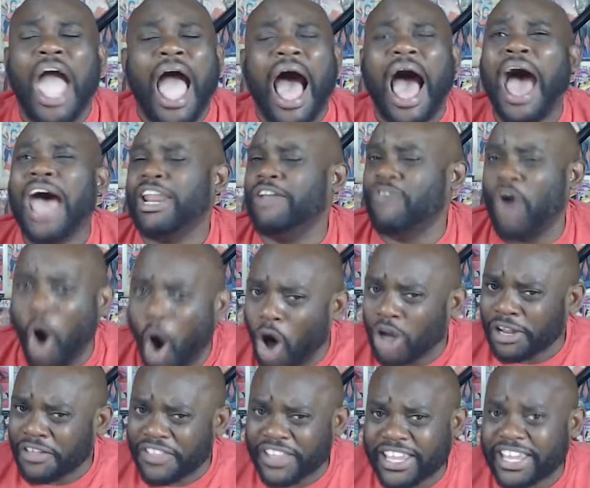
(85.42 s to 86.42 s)
out of
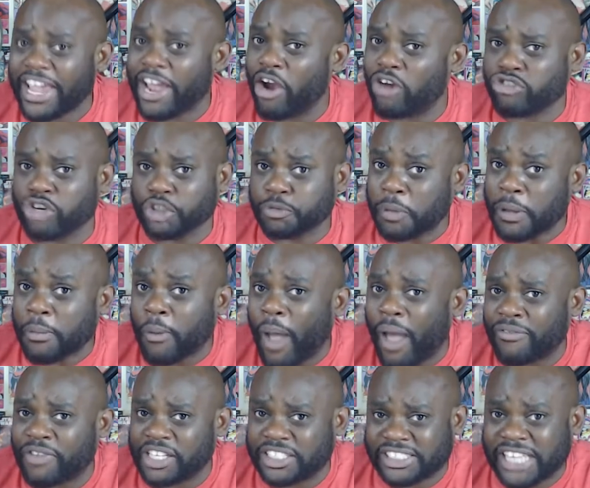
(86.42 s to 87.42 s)
all of the characters people
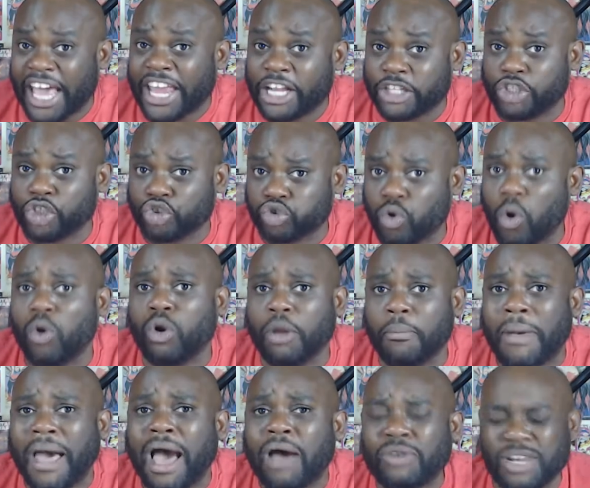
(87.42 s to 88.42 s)
have decided to troll
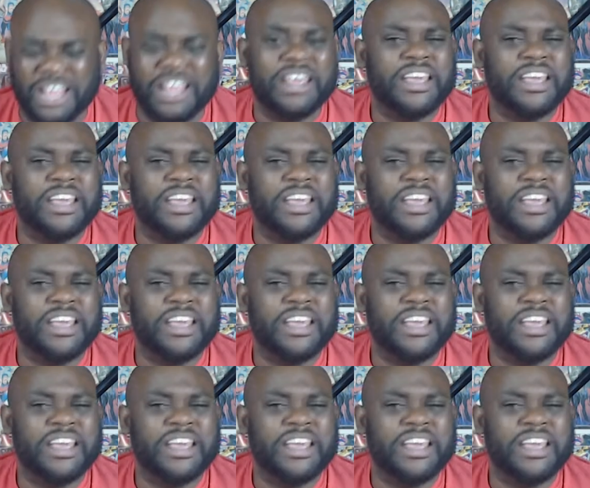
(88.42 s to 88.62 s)
about,